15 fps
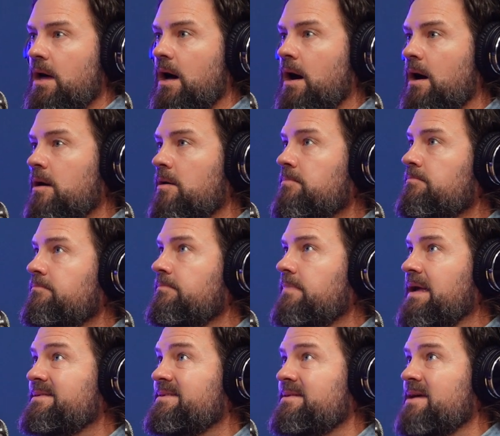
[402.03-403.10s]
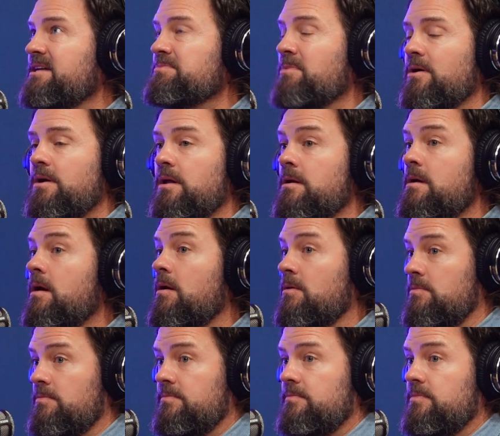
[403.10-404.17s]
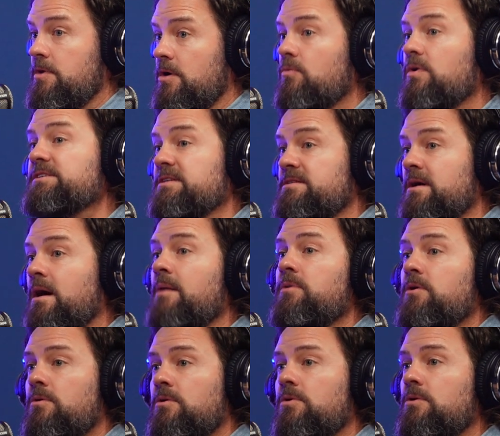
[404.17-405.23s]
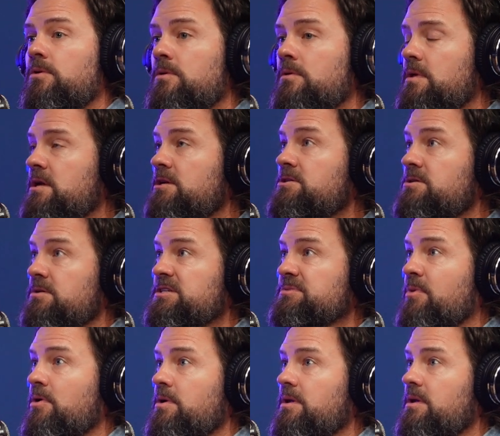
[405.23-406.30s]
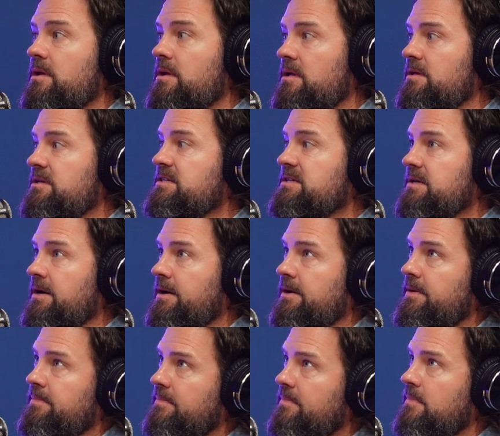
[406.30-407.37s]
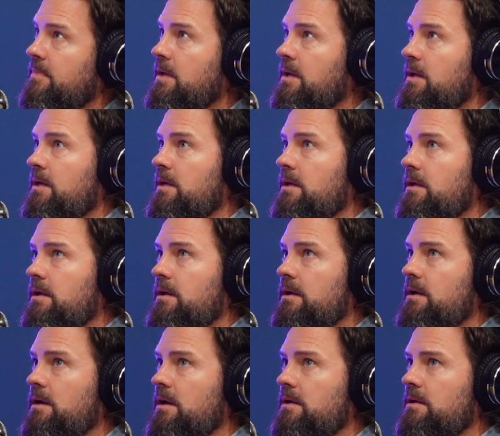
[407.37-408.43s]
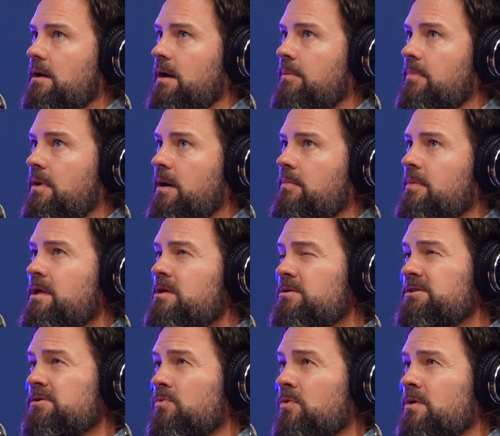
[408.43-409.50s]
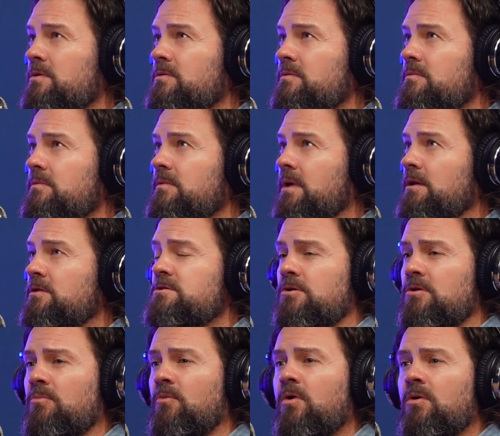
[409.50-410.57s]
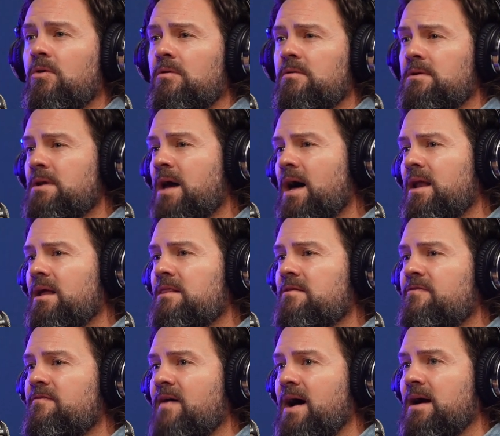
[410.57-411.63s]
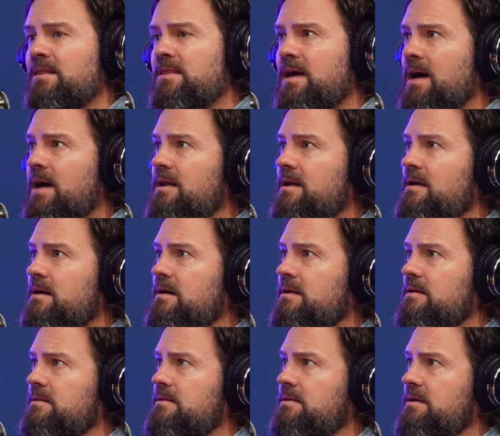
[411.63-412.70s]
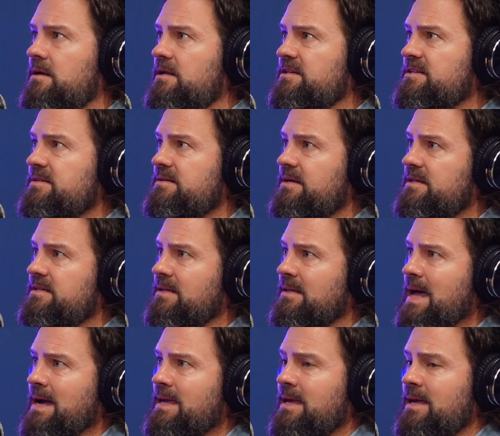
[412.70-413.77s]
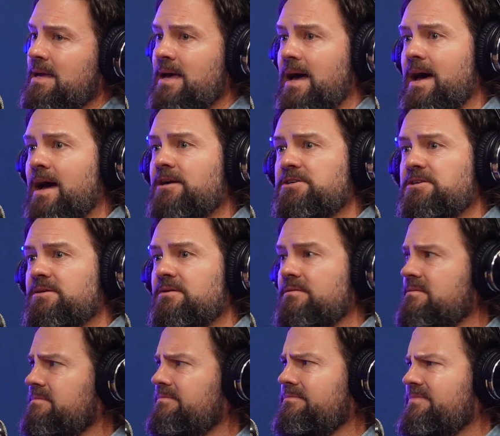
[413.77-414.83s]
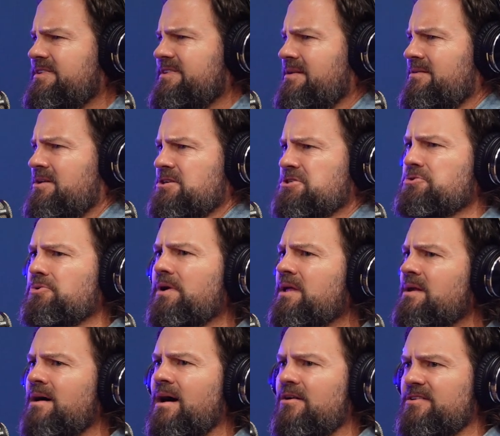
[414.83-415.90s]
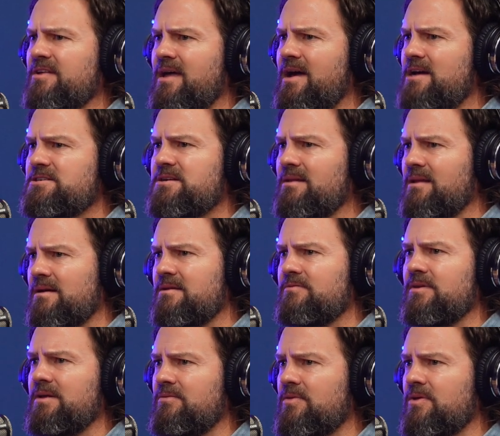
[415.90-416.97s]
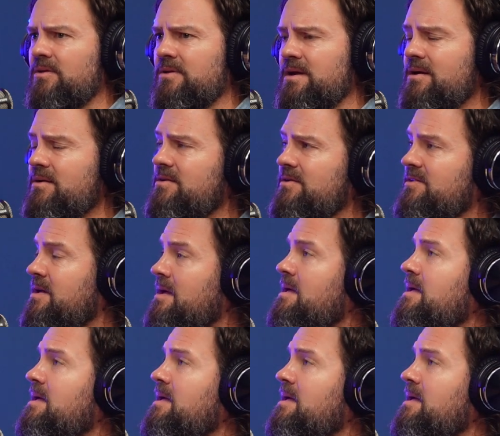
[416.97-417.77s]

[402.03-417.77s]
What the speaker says: In today's market, no. There was a time you could. The insurance market is... I'm going to use the word in turmoil, not in the fact that it's lacking cash, sitting on $1 trillion of cash collectively with all the carriers.